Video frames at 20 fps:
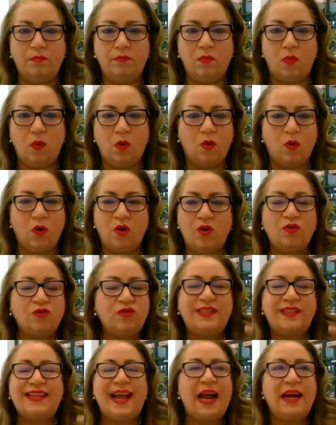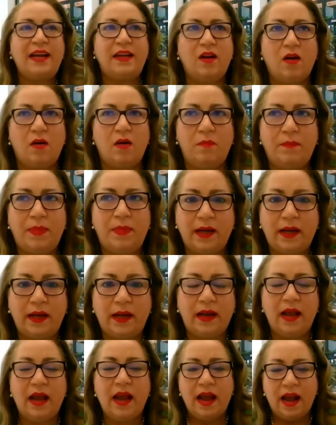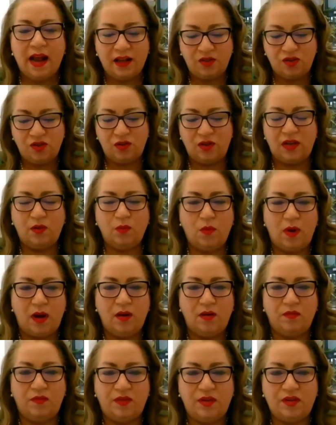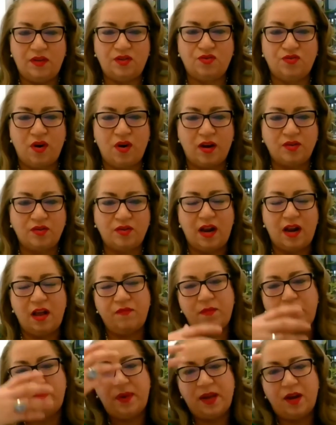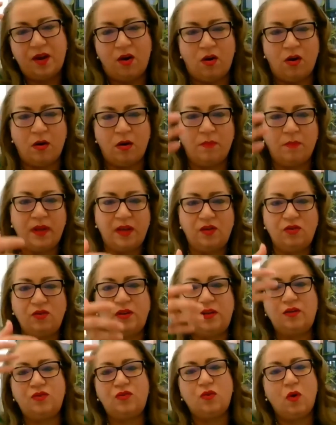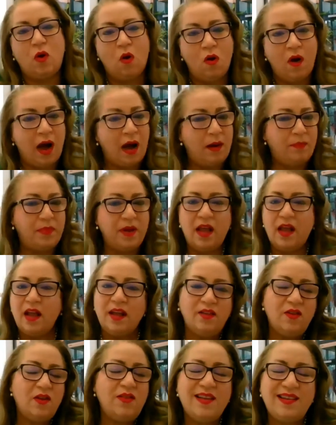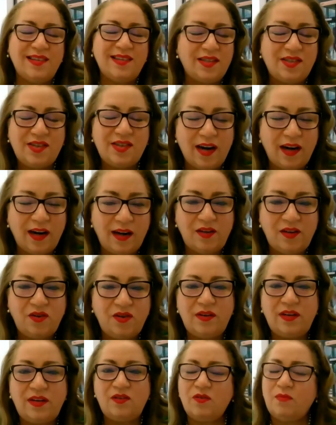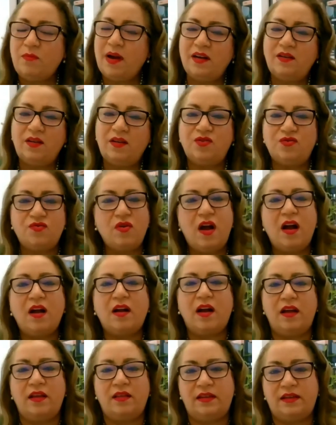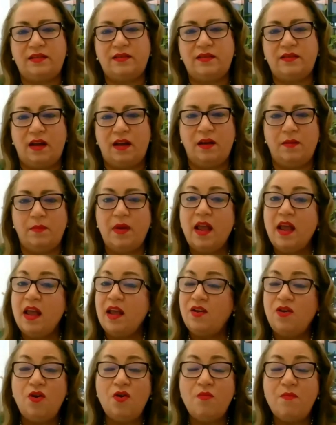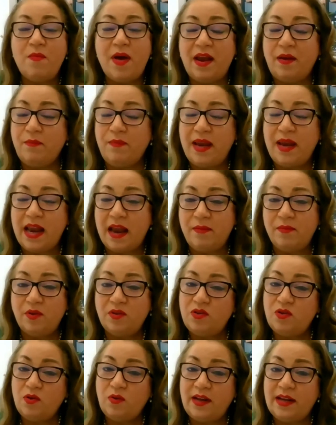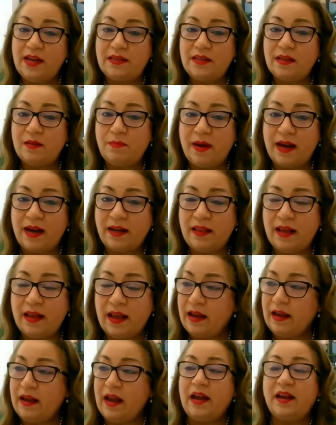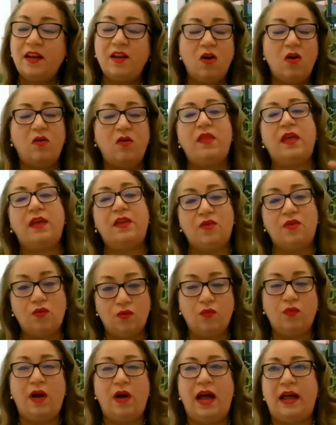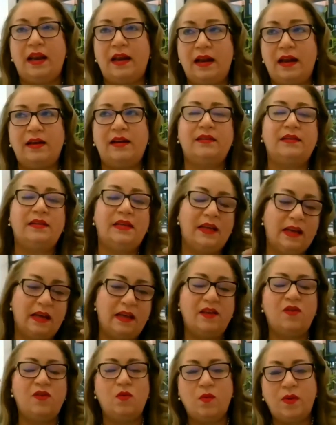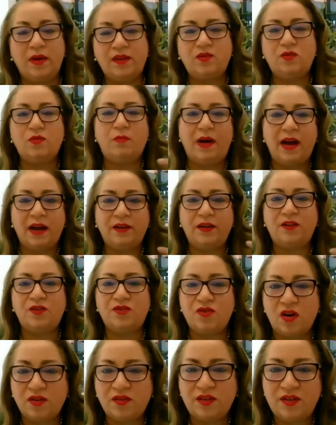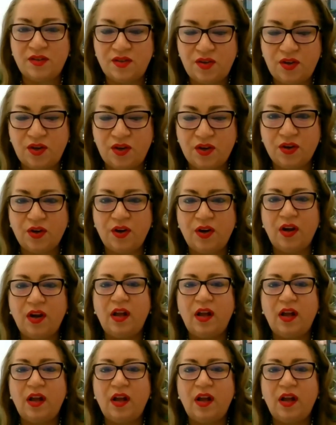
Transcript: or a sign company, and you need one of these trucks that have a big arm that you need to go up. Not necessarily you need to buy the truck at this time. You may be able to lease it by day. I know that you had an idea that you wanted to buy the truck this year.